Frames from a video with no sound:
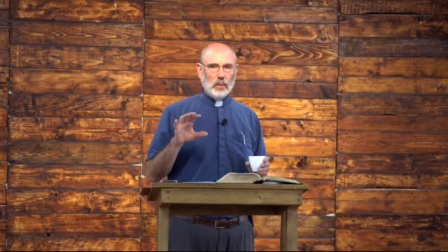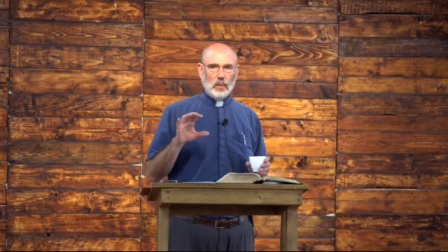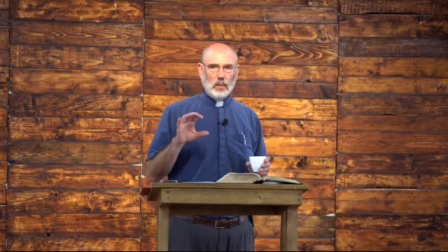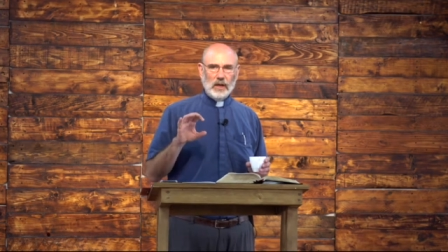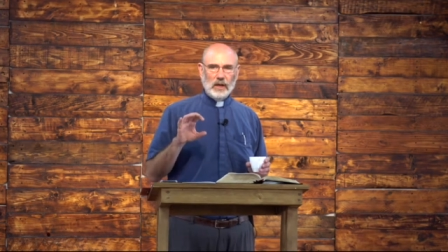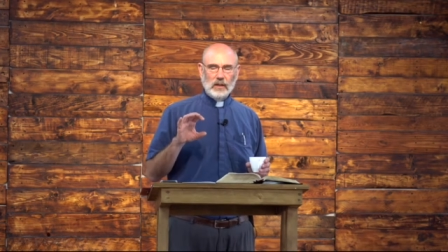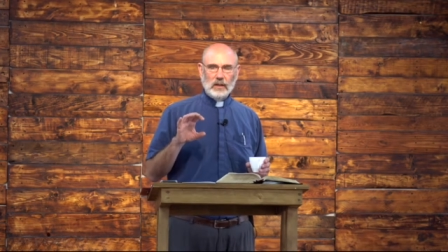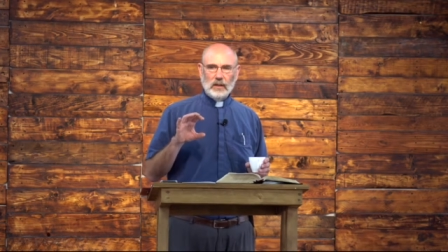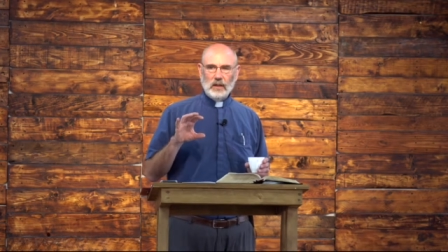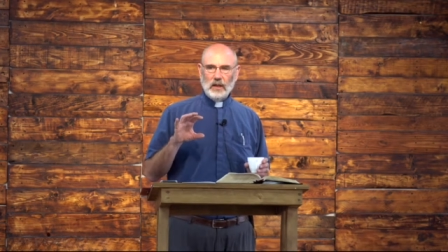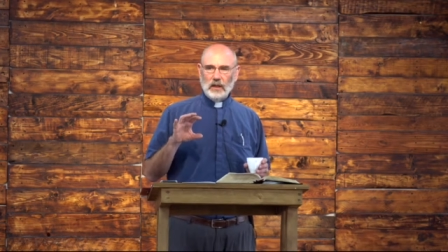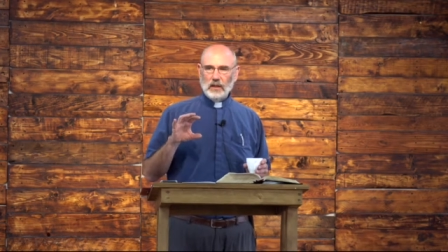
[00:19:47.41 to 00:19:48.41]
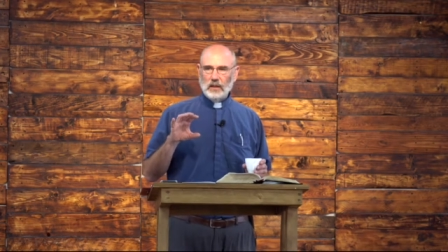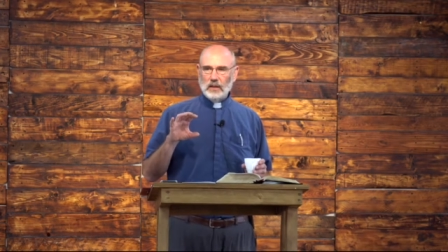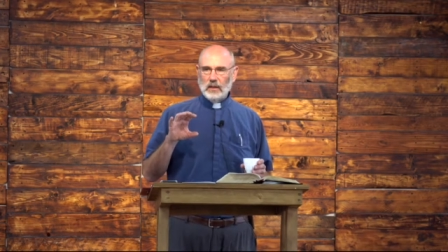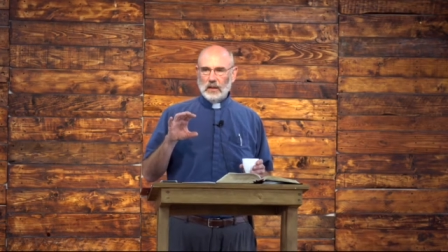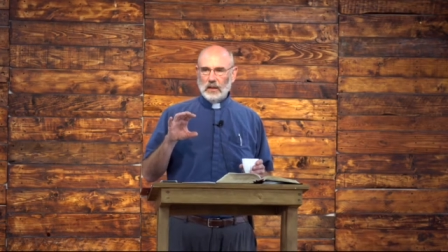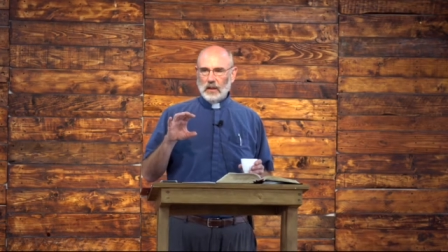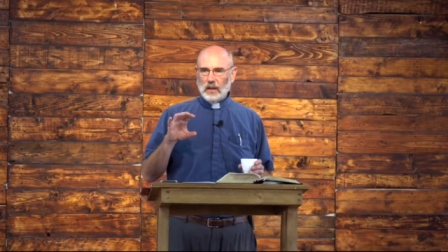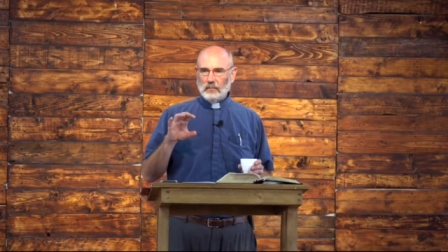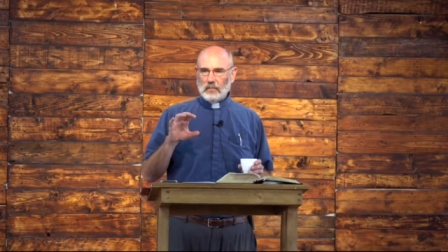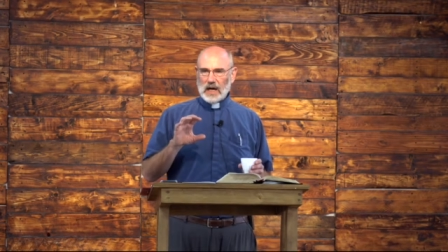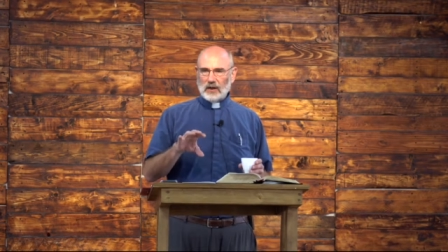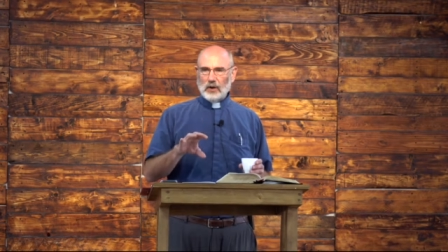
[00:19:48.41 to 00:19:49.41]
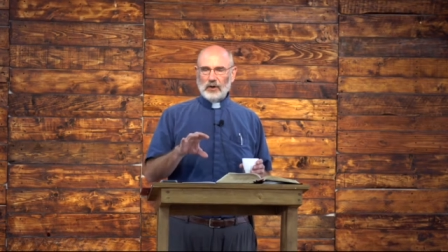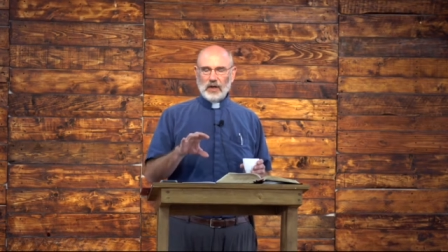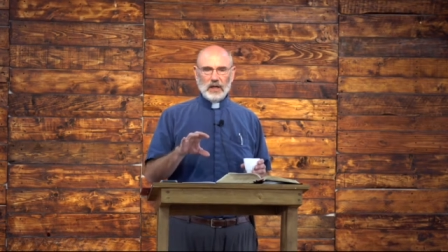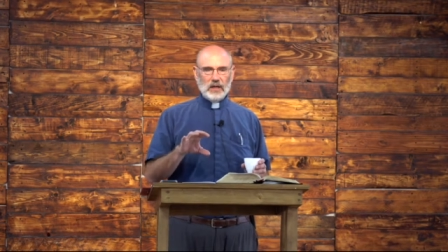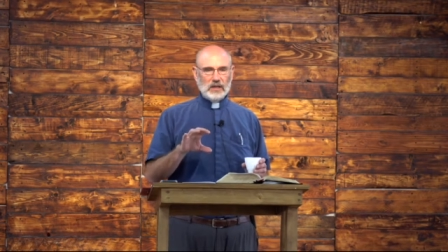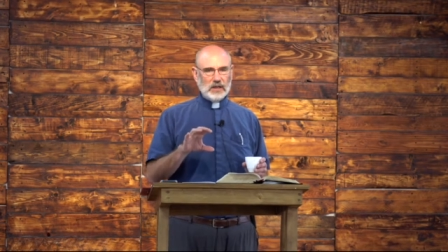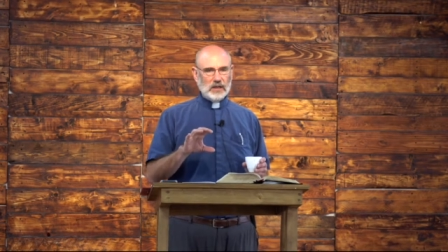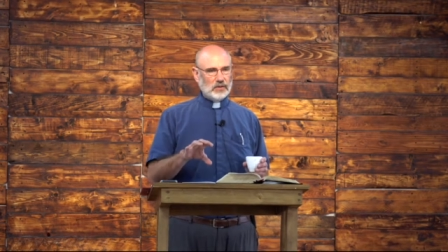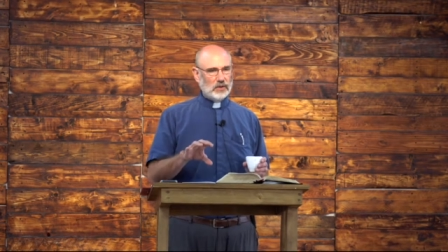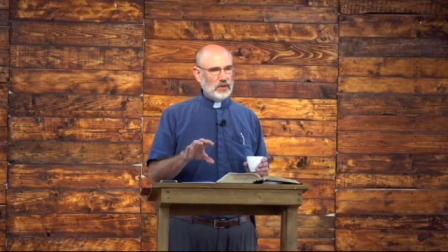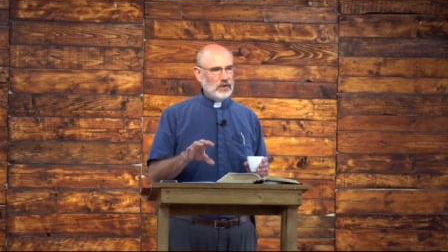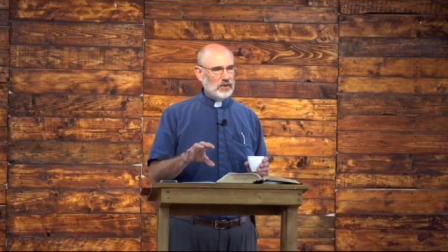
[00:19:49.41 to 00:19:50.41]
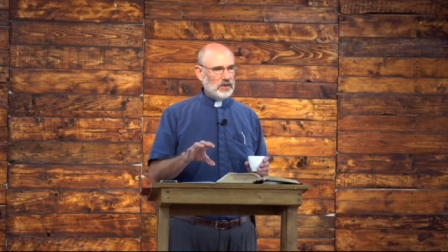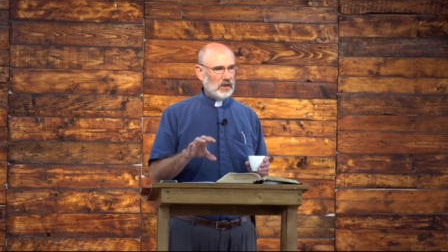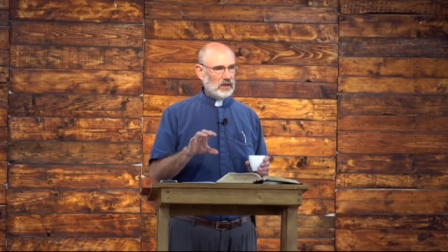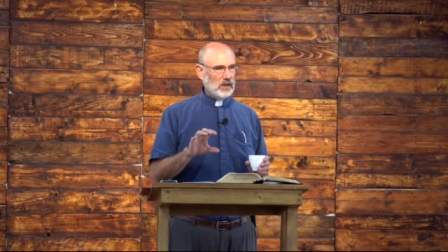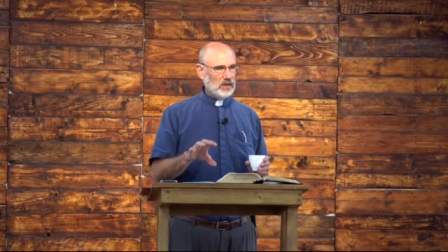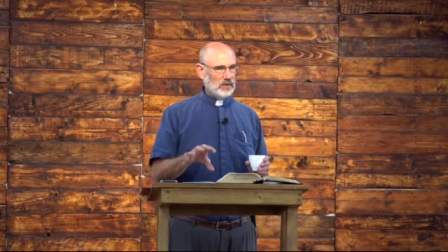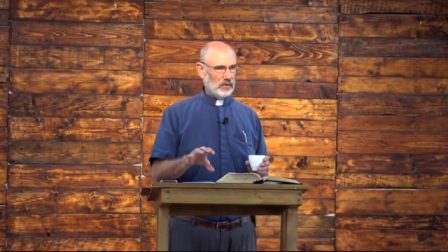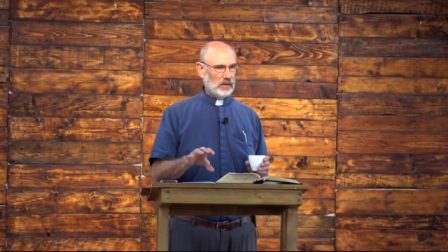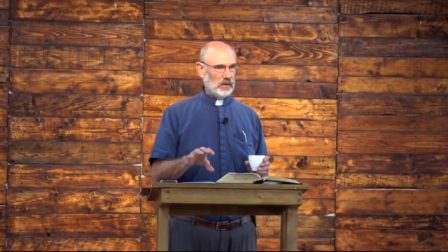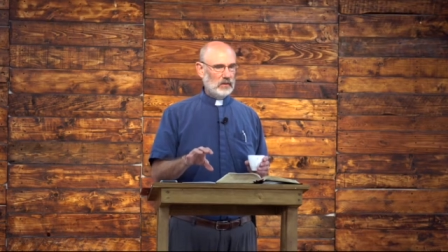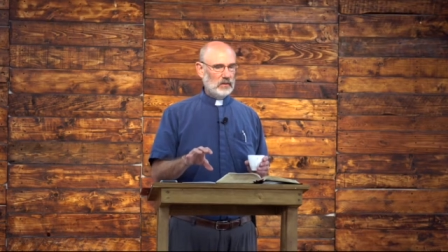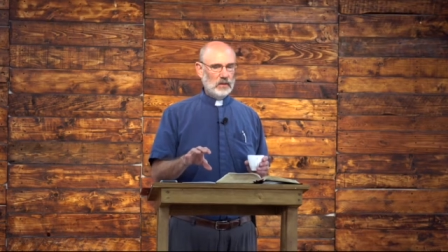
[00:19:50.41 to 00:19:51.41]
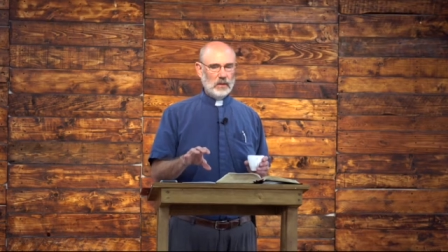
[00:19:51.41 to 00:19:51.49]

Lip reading: when the monarchy is introduced into Israel,